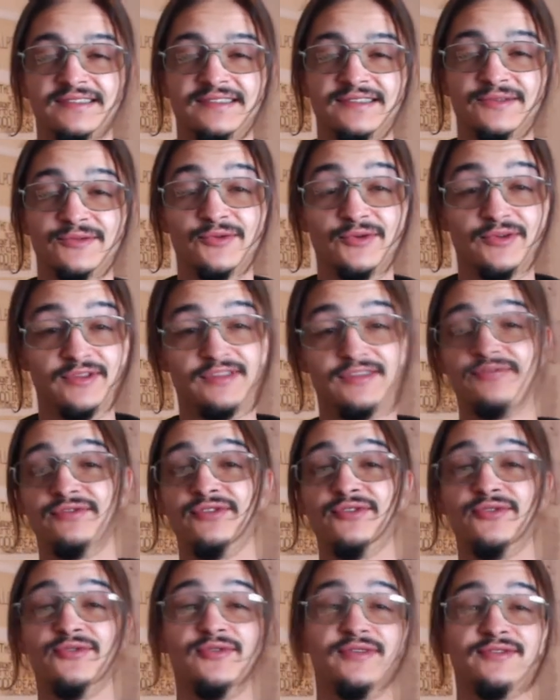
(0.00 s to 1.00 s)
whatever
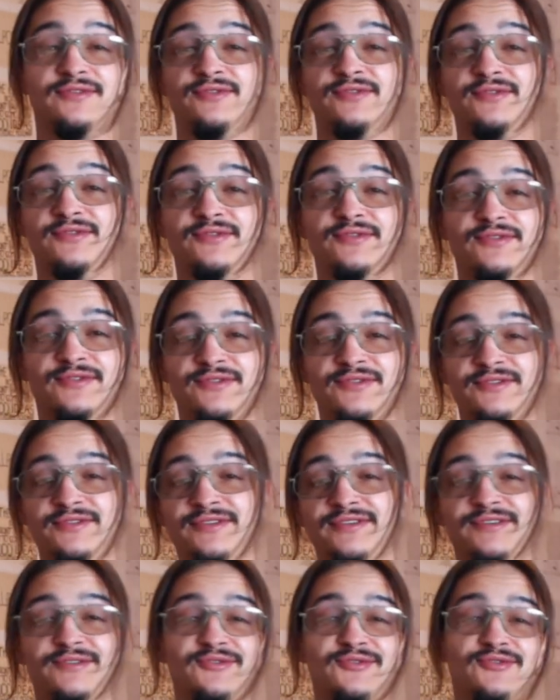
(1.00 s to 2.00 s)
you want to do
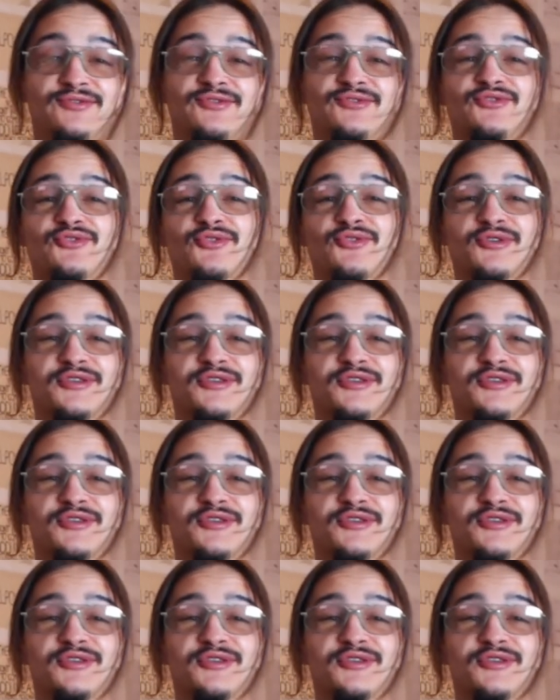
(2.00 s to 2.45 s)
it's your choice